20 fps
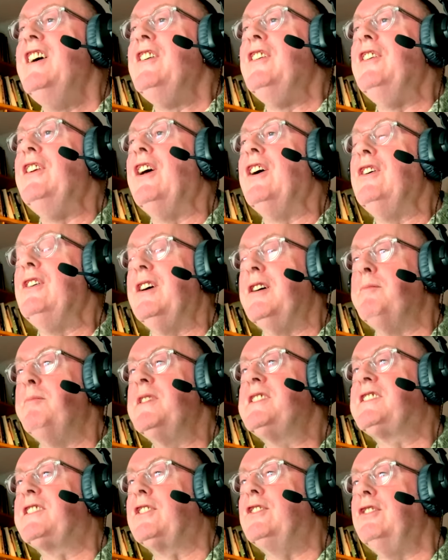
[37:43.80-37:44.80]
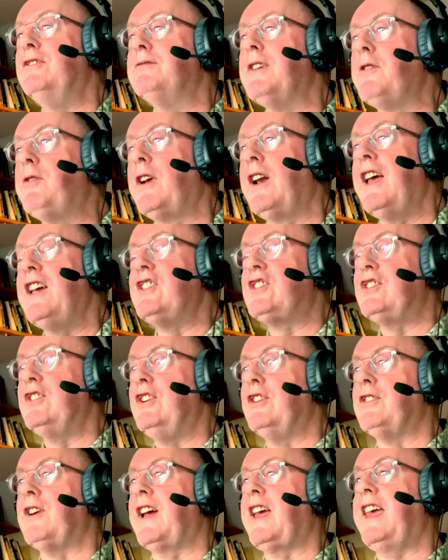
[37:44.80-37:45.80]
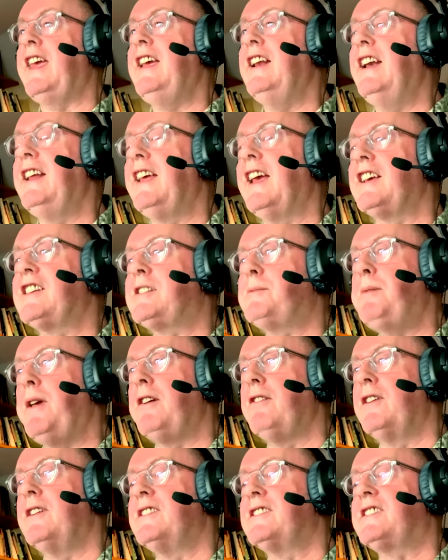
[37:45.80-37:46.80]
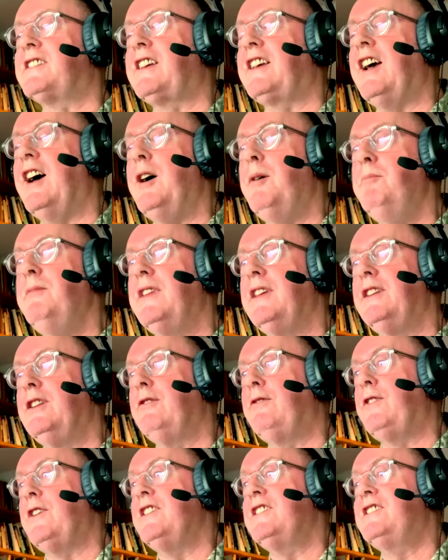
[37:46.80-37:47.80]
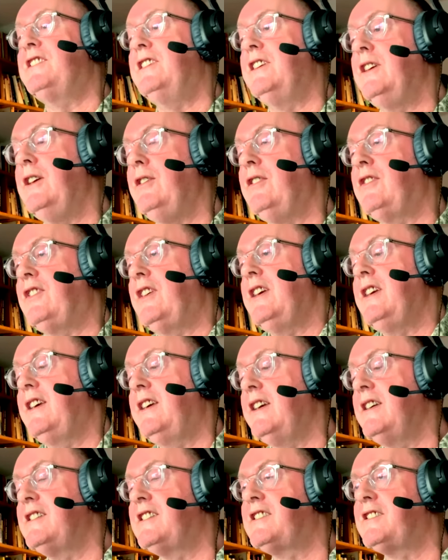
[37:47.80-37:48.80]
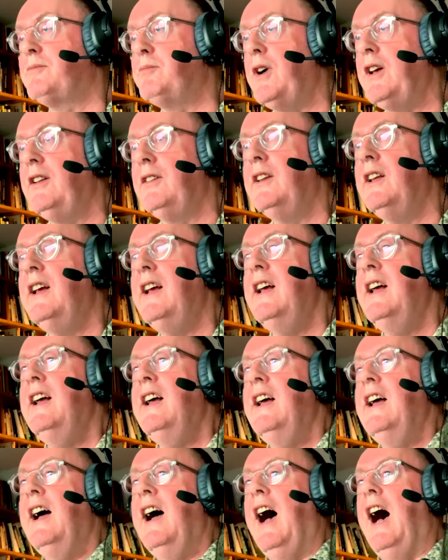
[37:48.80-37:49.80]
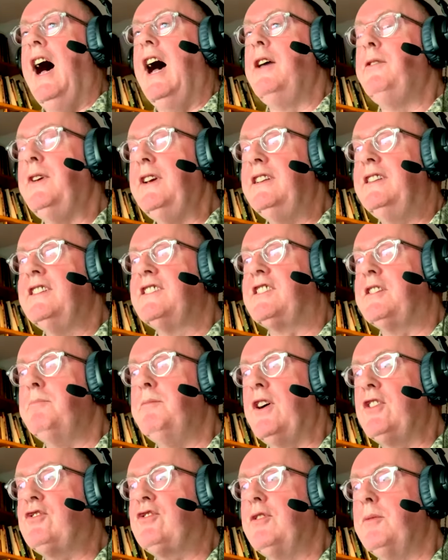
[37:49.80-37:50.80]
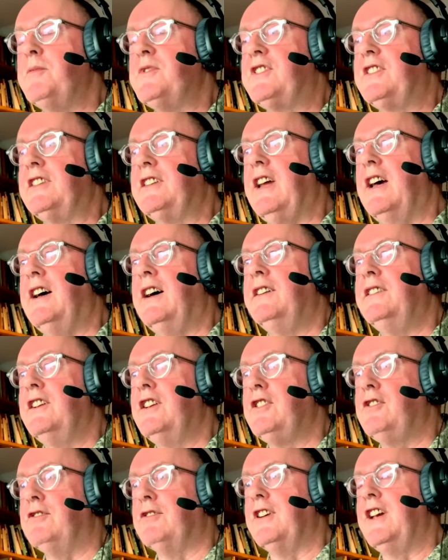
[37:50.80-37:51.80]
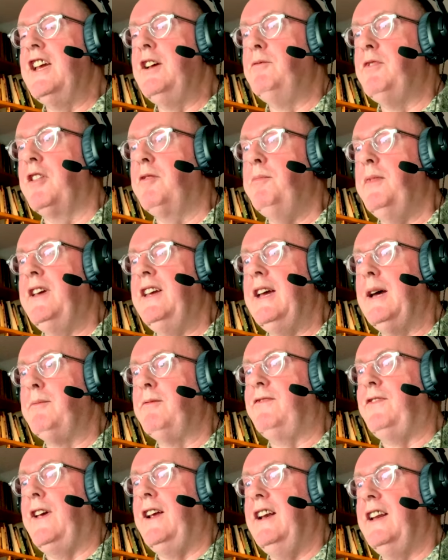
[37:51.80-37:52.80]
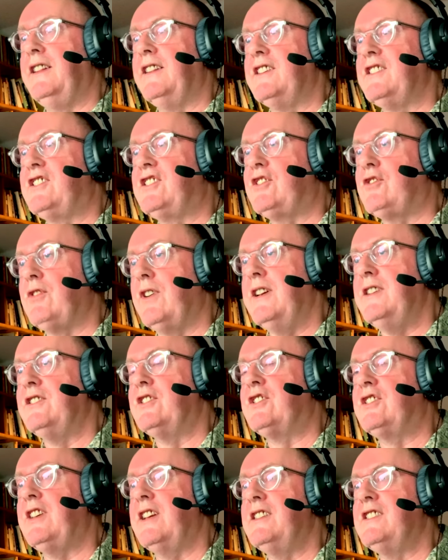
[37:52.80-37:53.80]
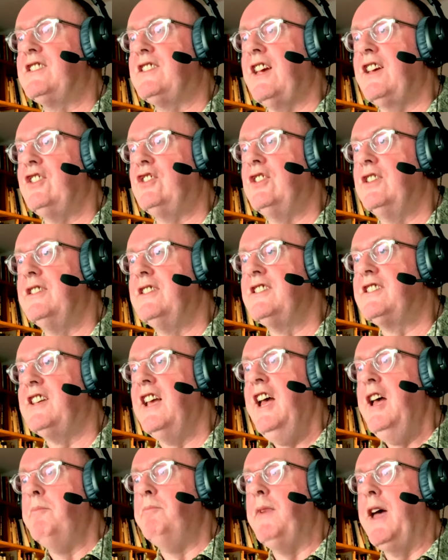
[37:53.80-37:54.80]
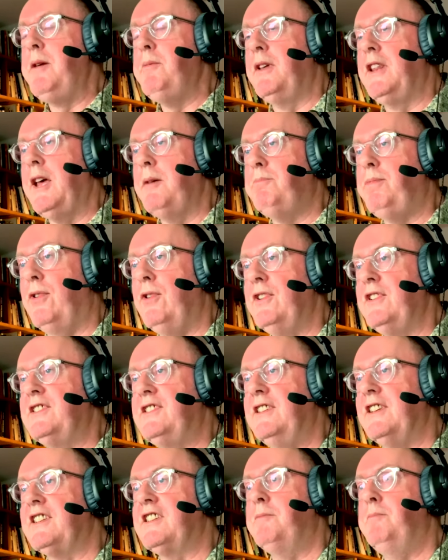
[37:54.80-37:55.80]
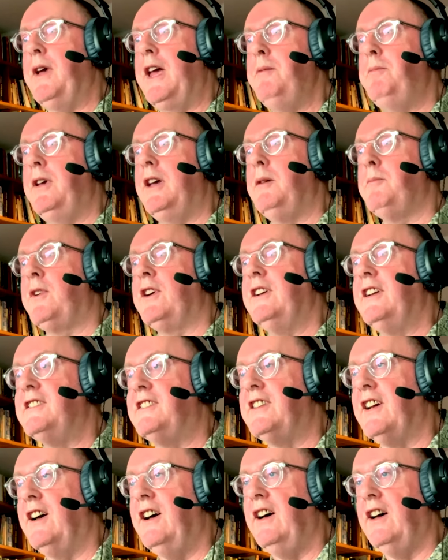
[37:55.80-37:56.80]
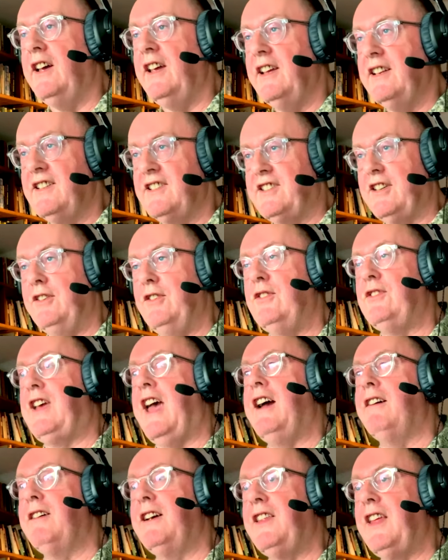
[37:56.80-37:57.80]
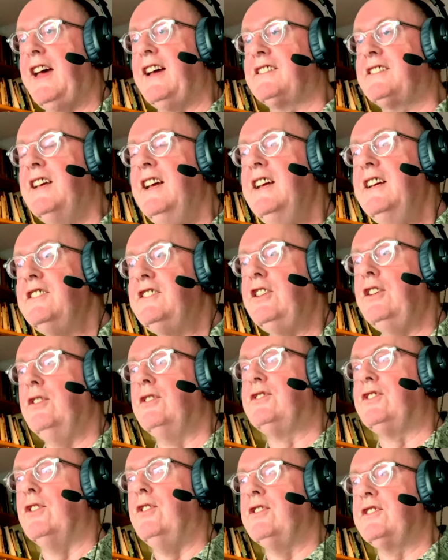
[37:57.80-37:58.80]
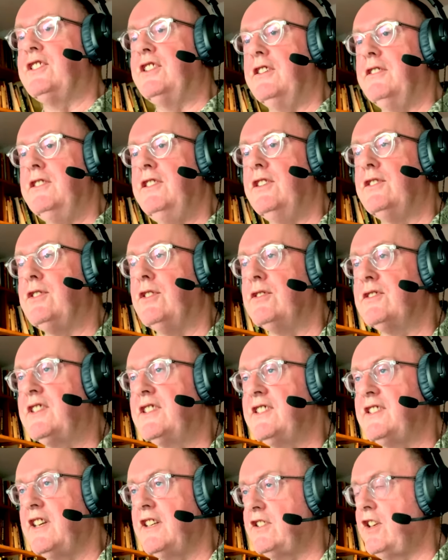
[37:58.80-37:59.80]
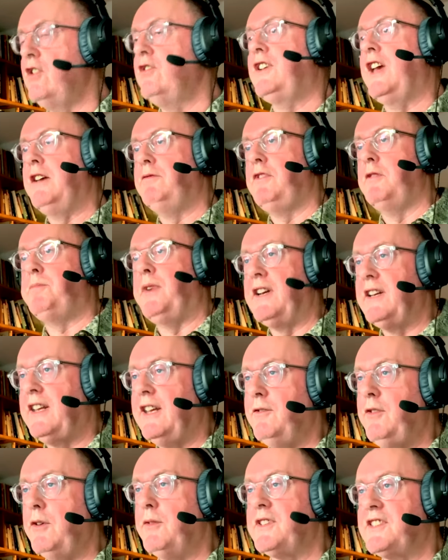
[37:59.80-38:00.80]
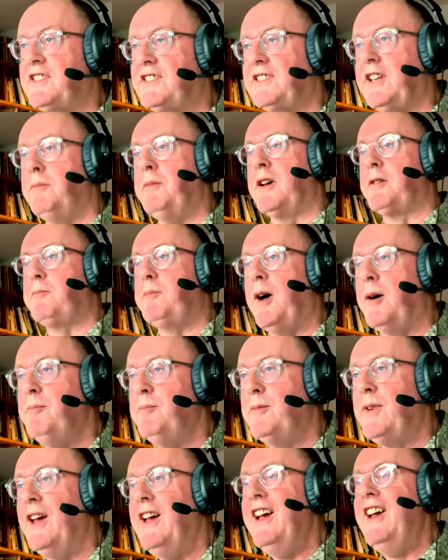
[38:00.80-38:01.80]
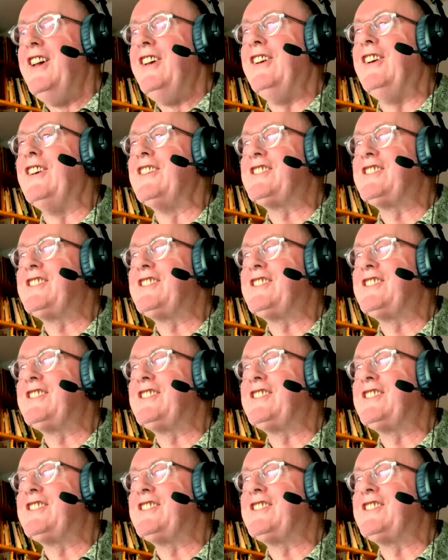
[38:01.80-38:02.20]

you know, a mystical revelation or a healing experience to come, then the first thing you think is, well, I've eaten some mushrooms that aren't agreeing with me. I'm feeling these strange sensations. Maybe they're poisonous. Maybe I'm going to die. And so you carry that to your doctor, and your doctor says, okay, we'd better give you a stomach pump. You know,